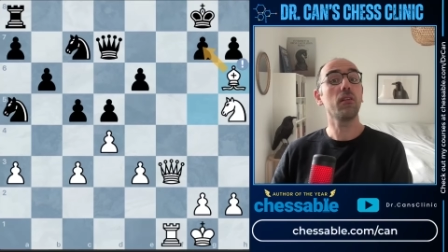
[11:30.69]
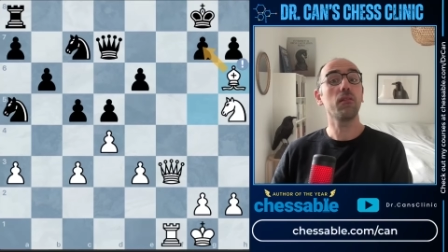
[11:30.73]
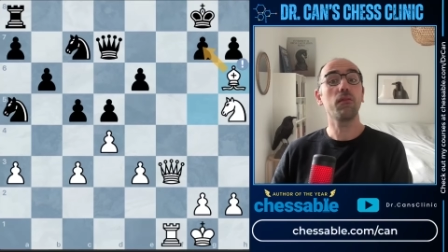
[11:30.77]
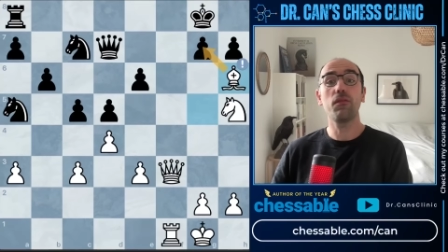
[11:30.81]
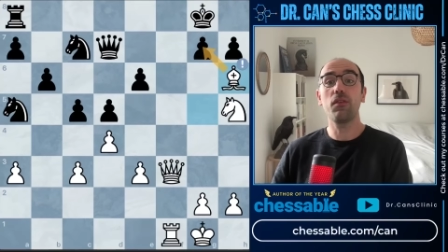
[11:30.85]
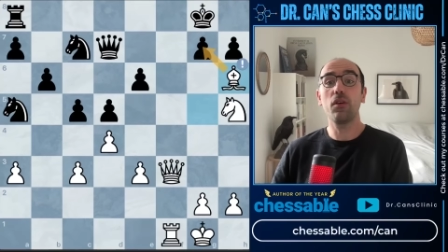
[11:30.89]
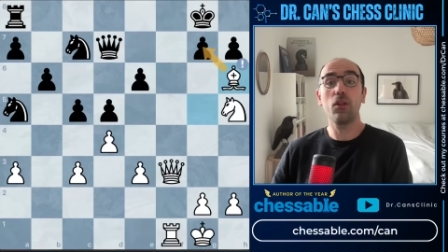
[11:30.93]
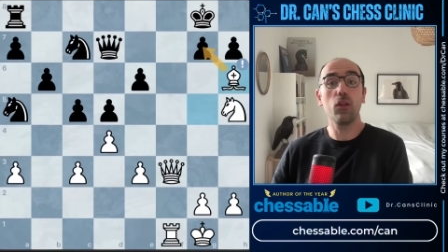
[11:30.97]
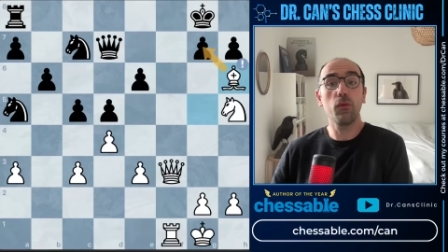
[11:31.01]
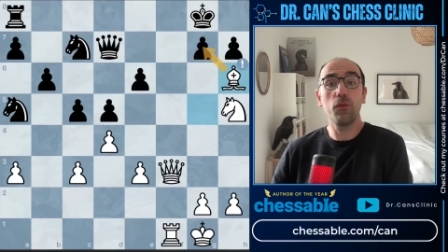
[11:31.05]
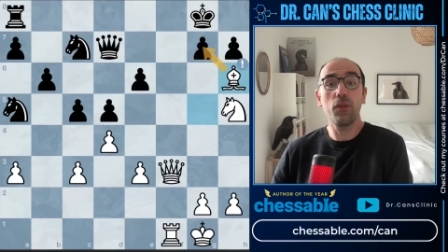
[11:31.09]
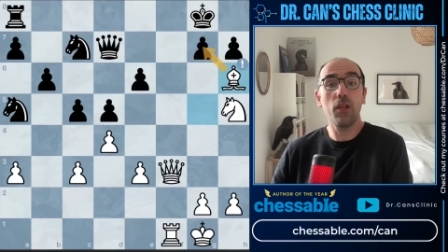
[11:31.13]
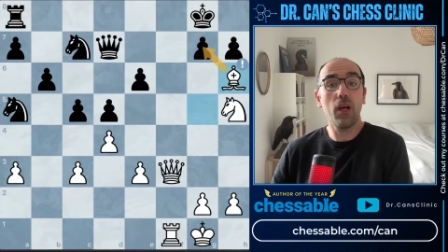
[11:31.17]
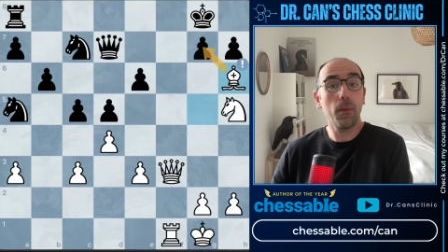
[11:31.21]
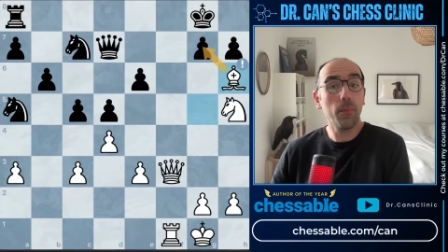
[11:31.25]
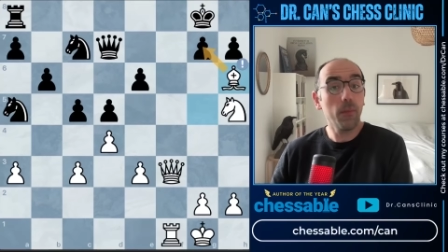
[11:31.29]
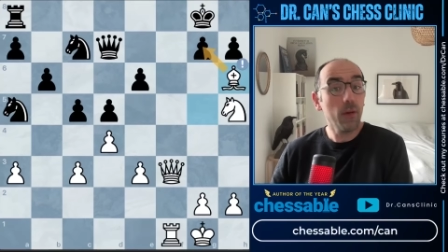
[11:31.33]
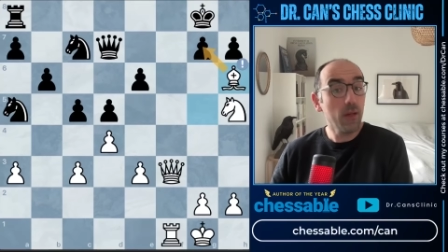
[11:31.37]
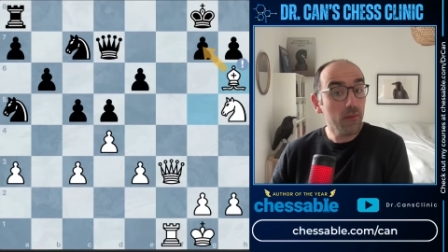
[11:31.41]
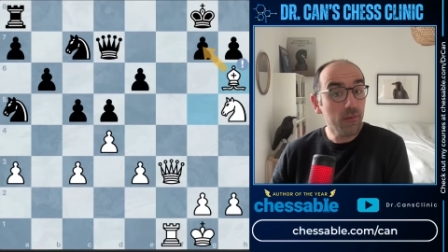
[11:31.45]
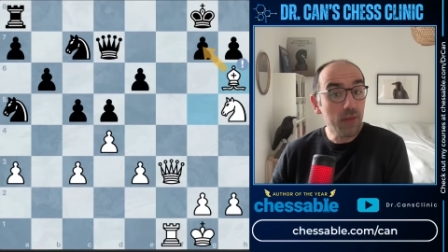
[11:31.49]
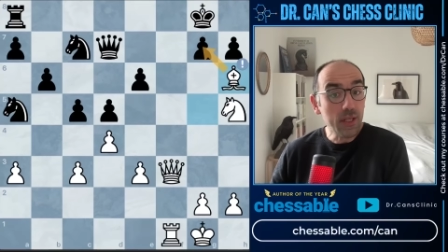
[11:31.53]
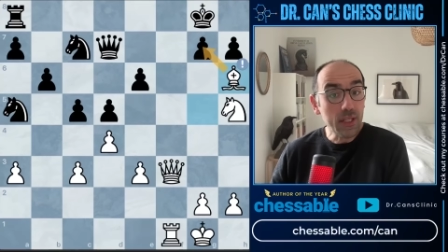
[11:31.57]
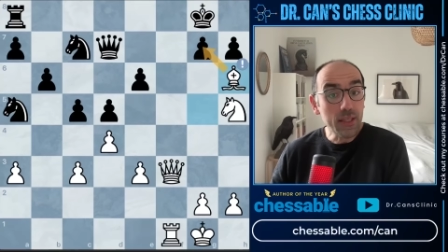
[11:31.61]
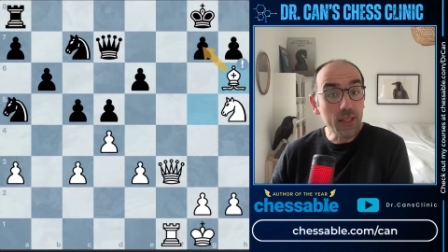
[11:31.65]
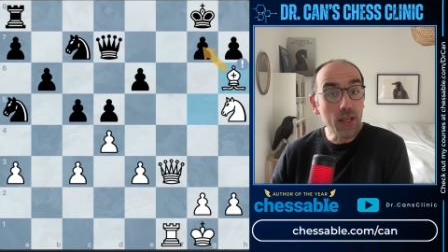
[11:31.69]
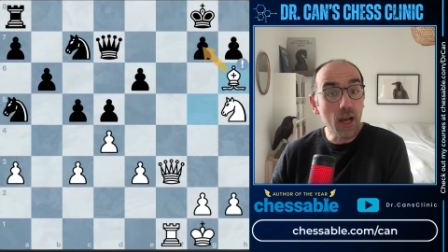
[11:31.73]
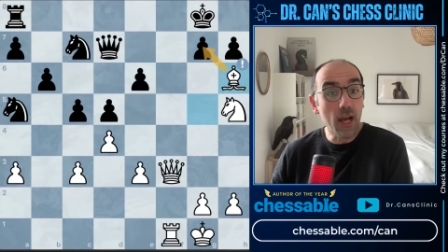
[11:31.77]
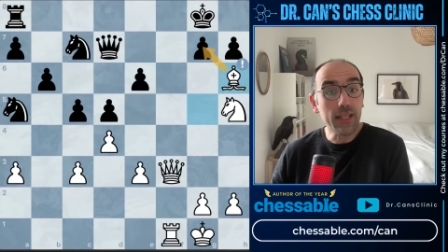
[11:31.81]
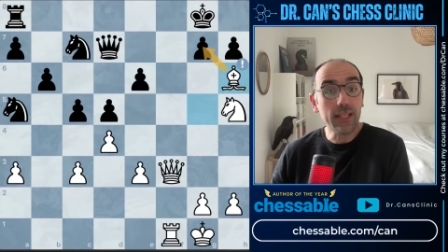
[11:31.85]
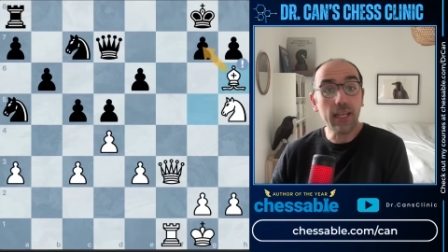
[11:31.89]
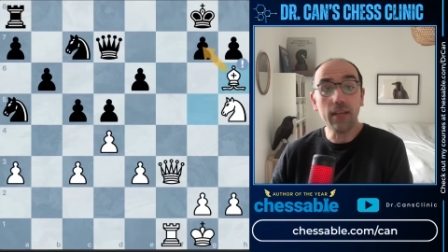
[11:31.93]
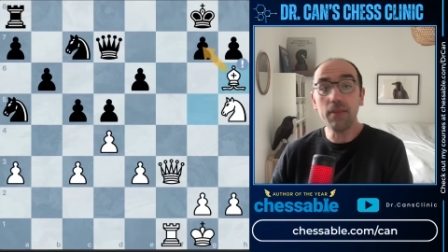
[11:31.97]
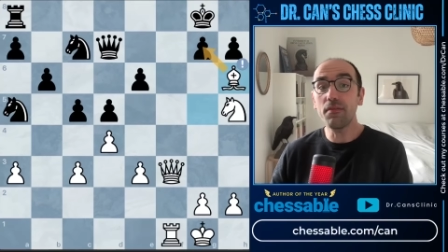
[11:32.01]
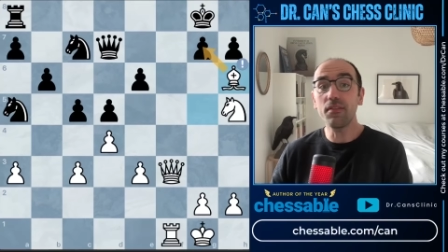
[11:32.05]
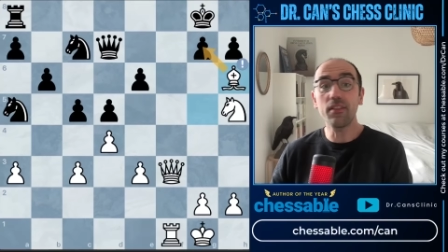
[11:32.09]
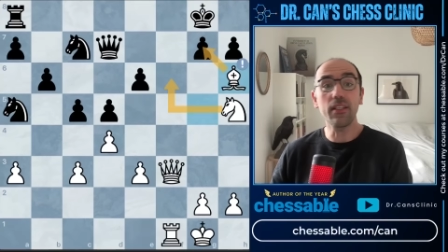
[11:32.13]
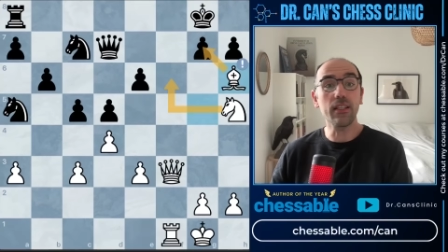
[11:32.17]
follow it up with knight
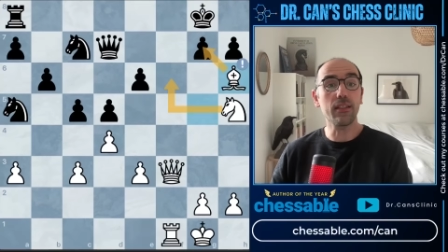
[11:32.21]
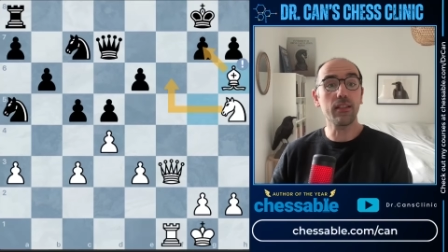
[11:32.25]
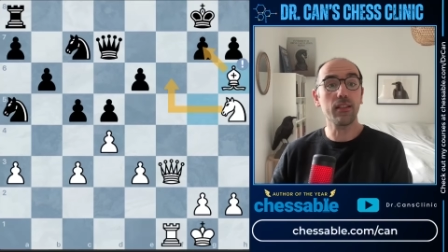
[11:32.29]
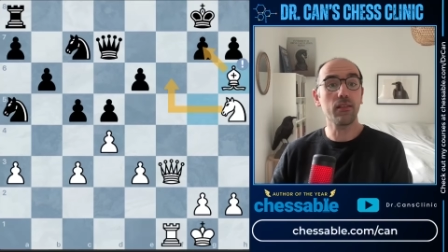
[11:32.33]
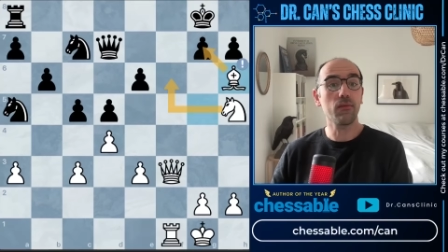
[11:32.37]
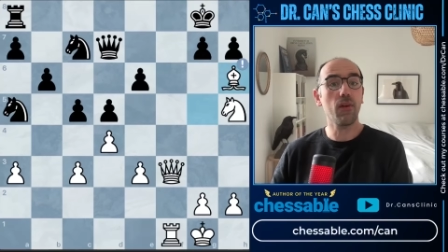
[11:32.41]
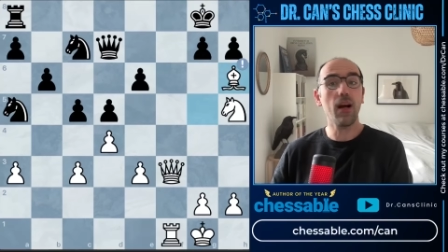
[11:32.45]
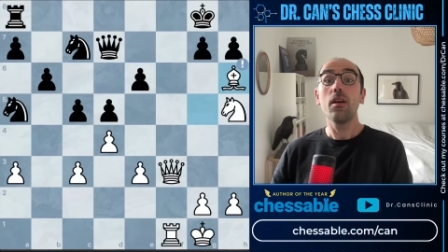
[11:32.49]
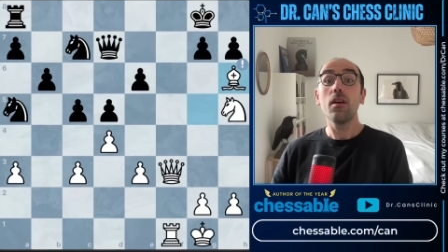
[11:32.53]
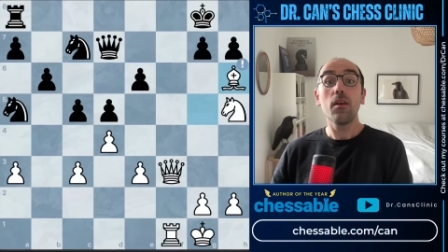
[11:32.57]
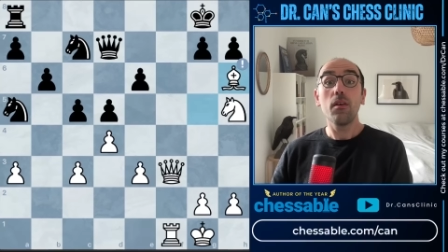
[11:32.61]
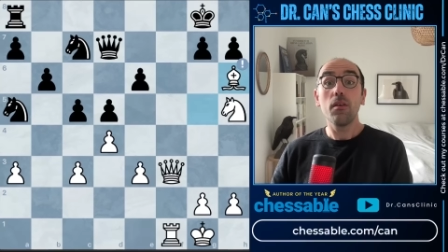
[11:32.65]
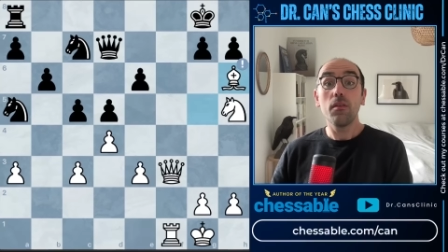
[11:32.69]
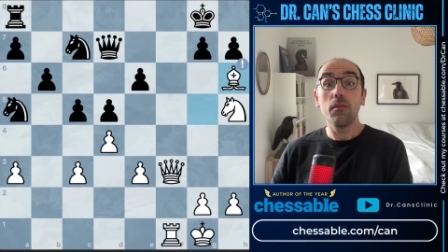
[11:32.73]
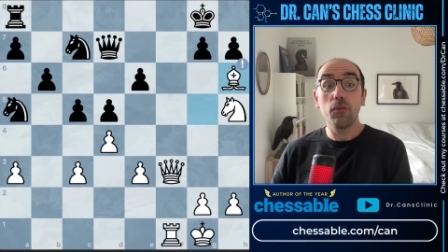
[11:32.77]
f6, right?